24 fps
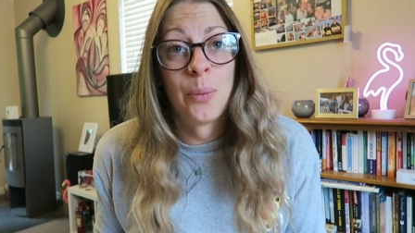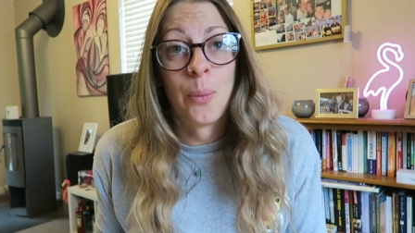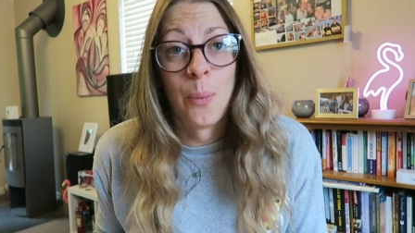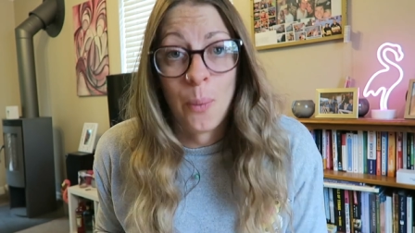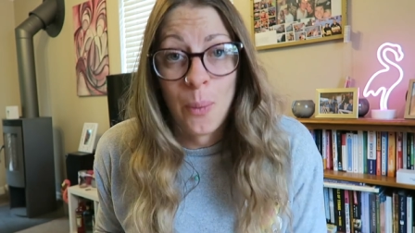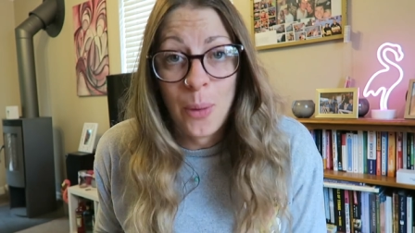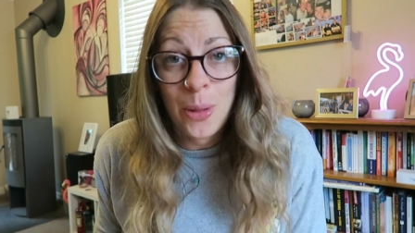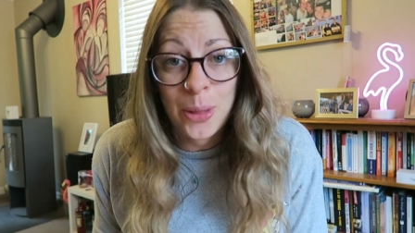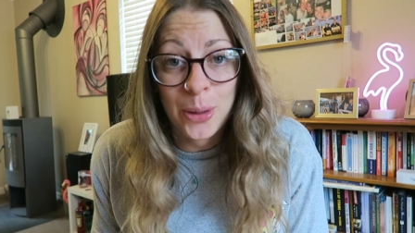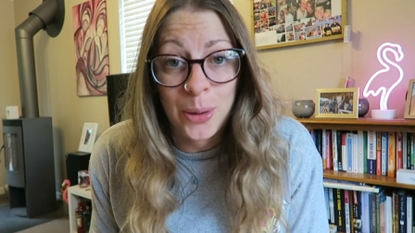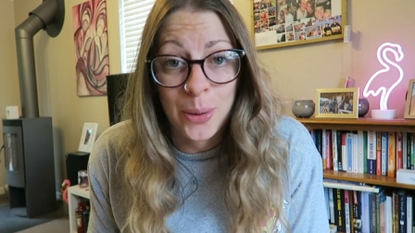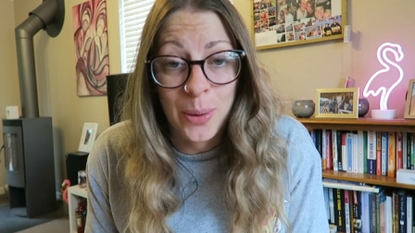
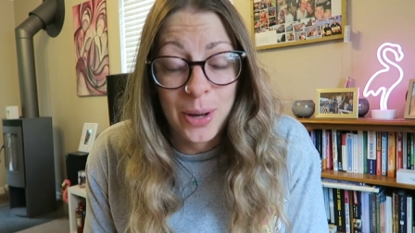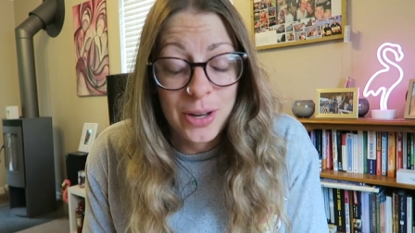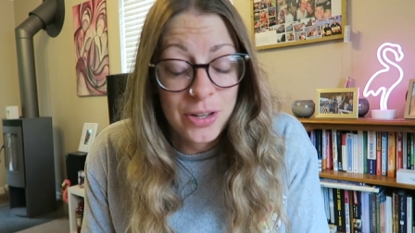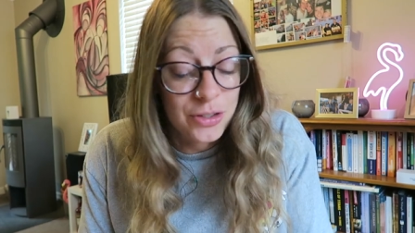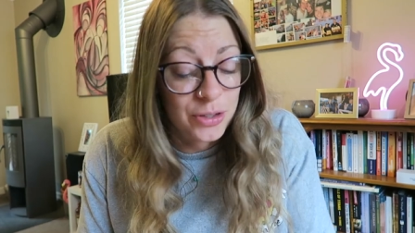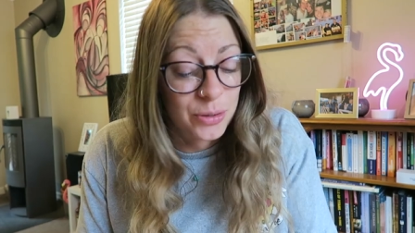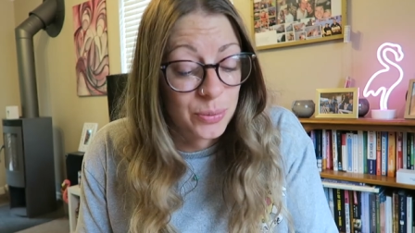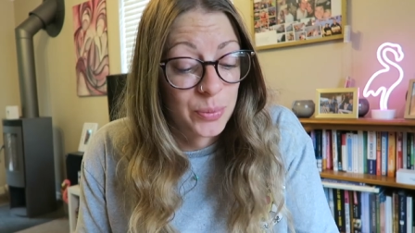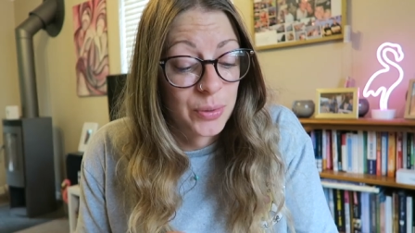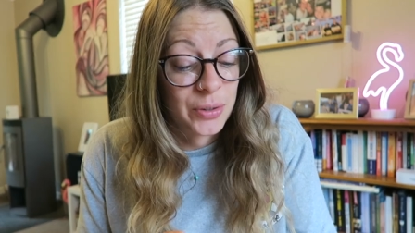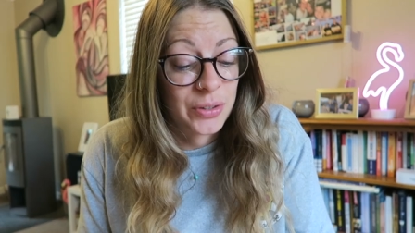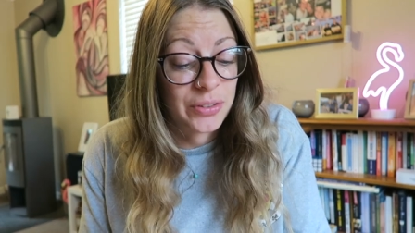what the
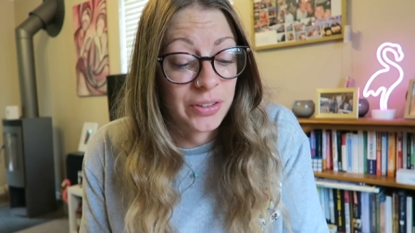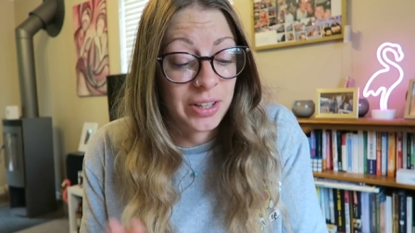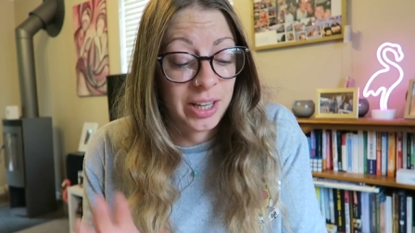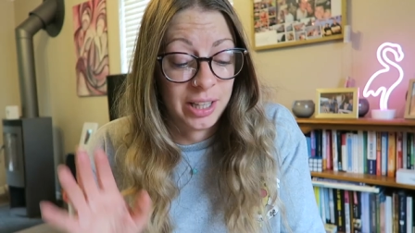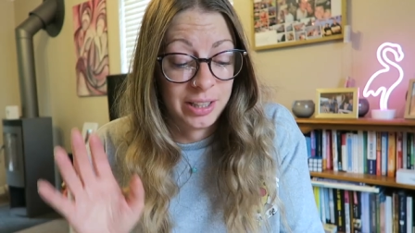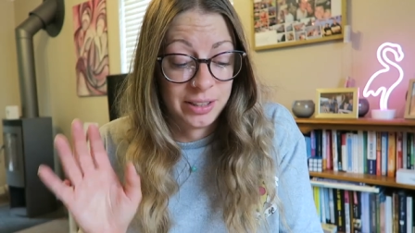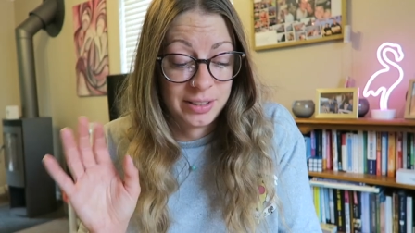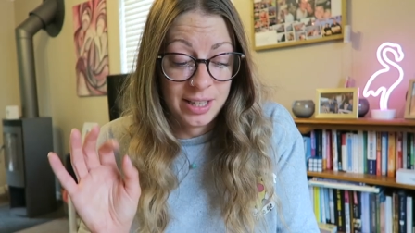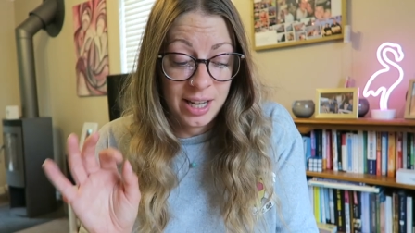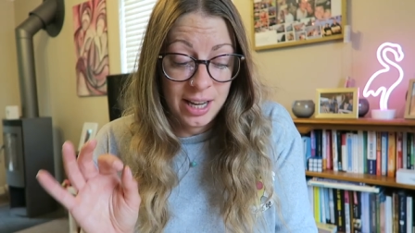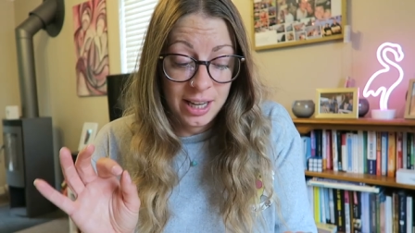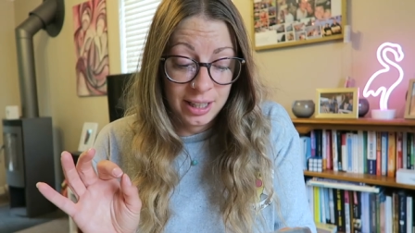question was
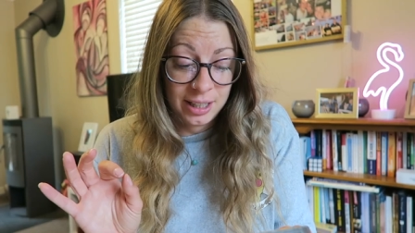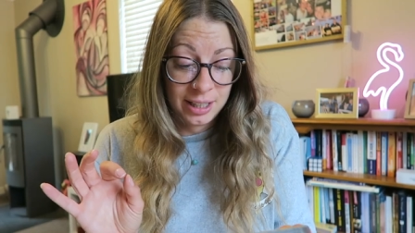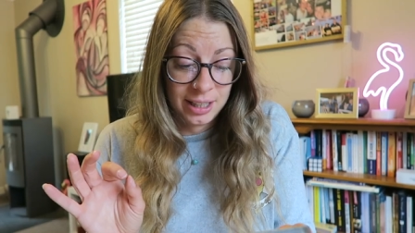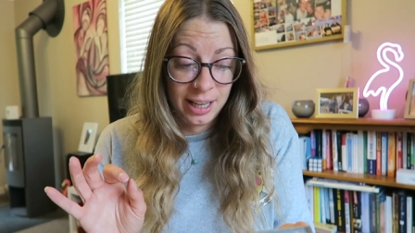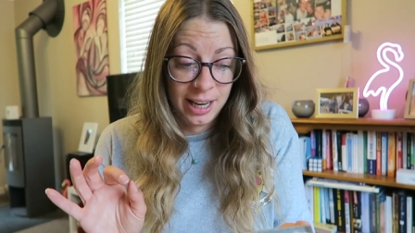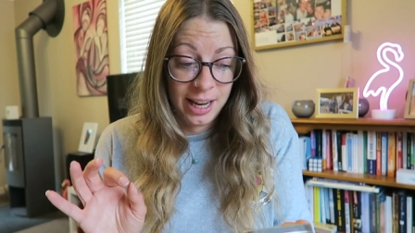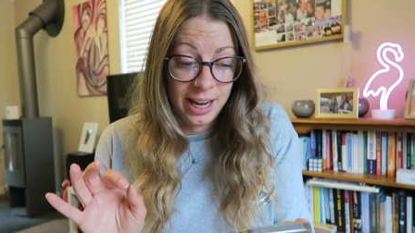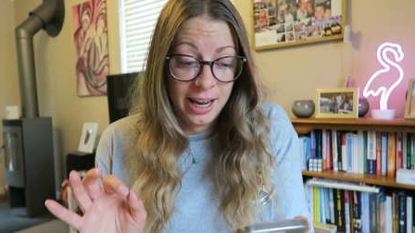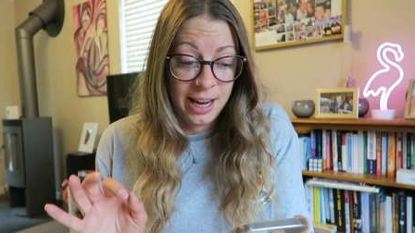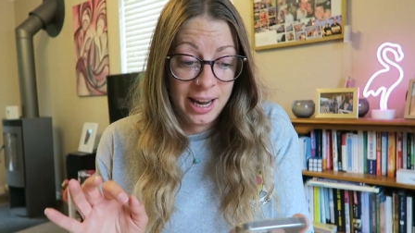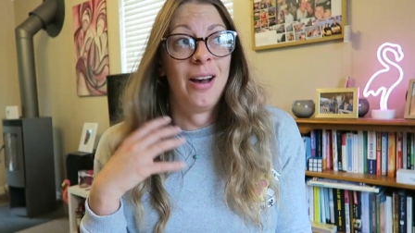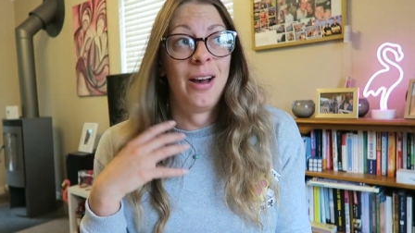
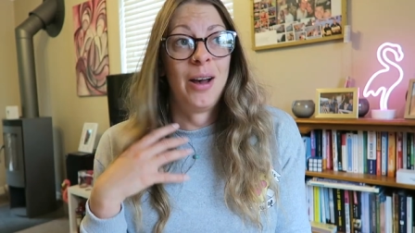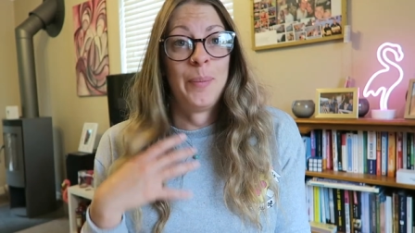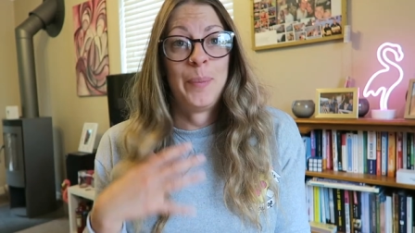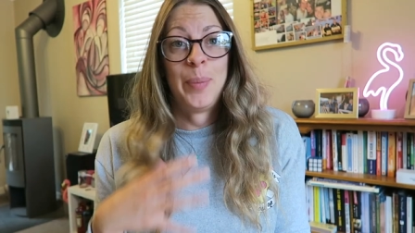exactly.